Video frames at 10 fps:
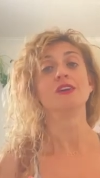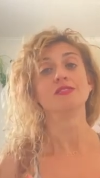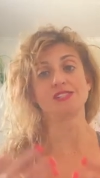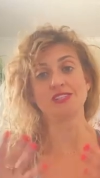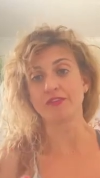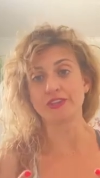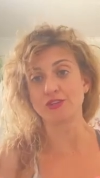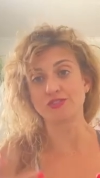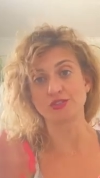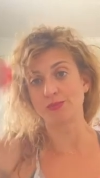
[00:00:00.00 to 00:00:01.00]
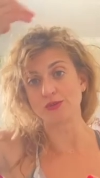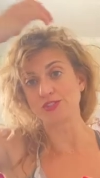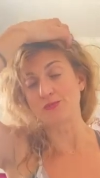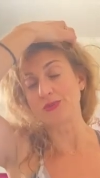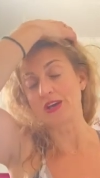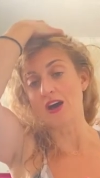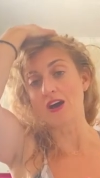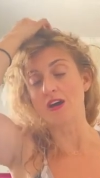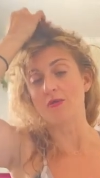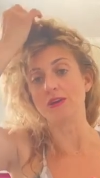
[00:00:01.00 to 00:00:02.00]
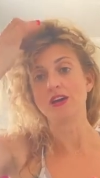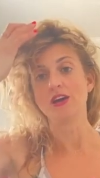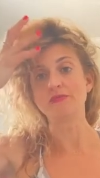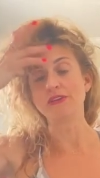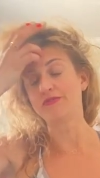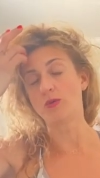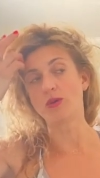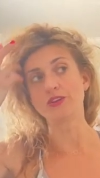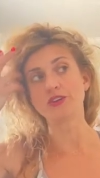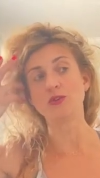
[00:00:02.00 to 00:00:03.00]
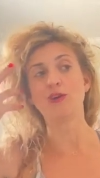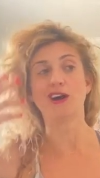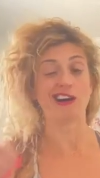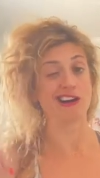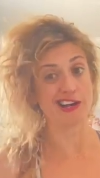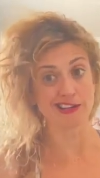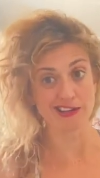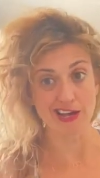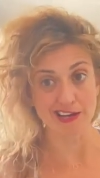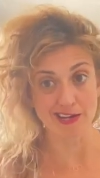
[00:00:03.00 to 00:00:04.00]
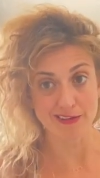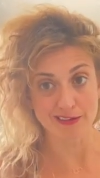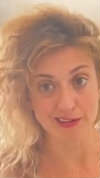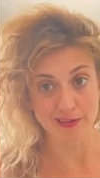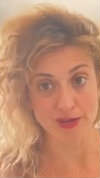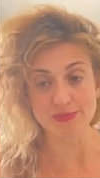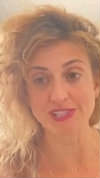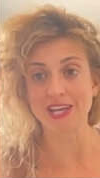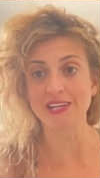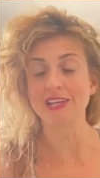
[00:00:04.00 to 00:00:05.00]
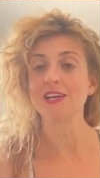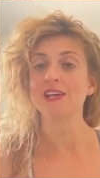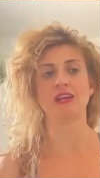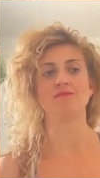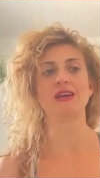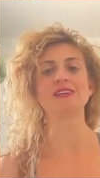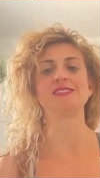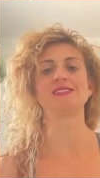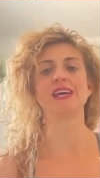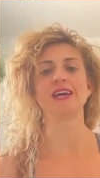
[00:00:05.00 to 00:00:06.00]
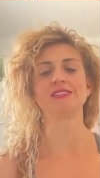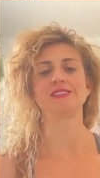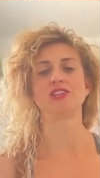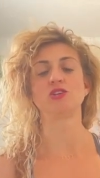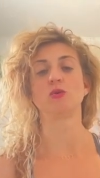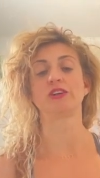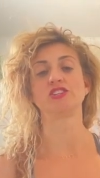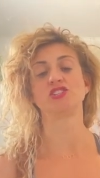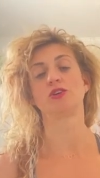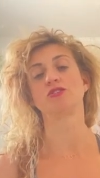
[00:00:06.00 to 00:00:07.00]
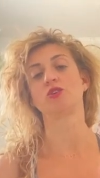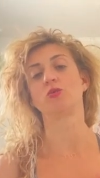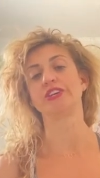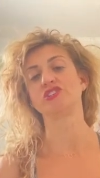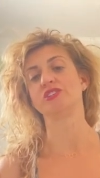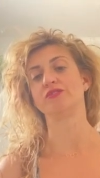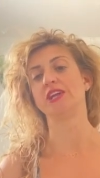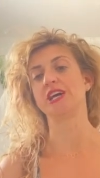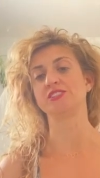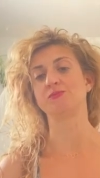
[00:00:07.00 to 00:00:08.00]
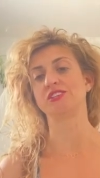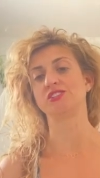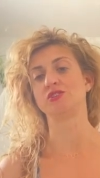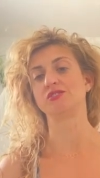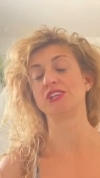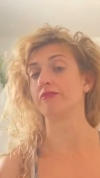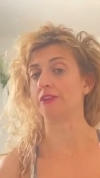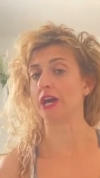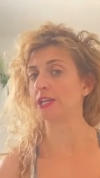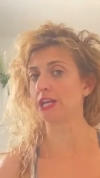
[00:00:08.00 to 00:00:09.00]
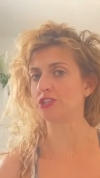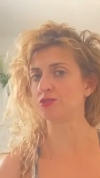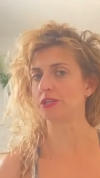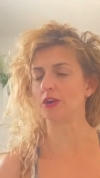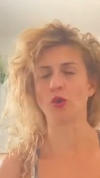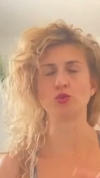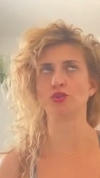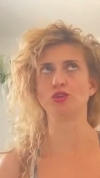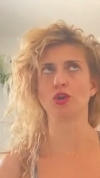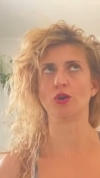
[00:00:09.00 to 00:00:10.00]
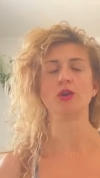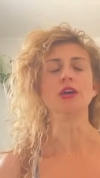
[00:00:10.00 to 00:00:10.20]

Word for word: the self that you're supposed to become before you uh, hike it out of here. You know what I'm saying? It makes sense that you are going to start to question different aspects in yourself, not in hatred. Oh, no, no, no.